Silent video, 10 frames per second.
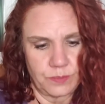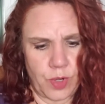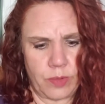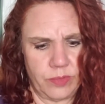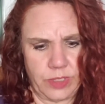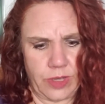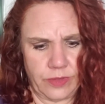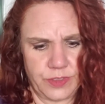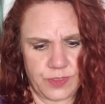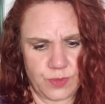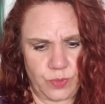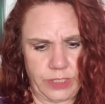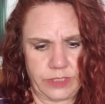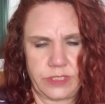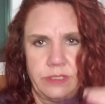Probably all the
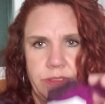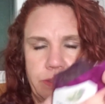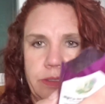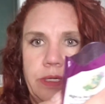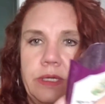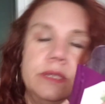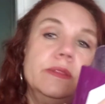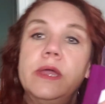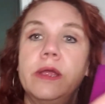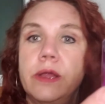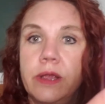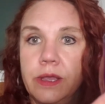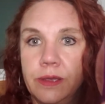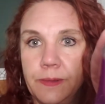sweet in there.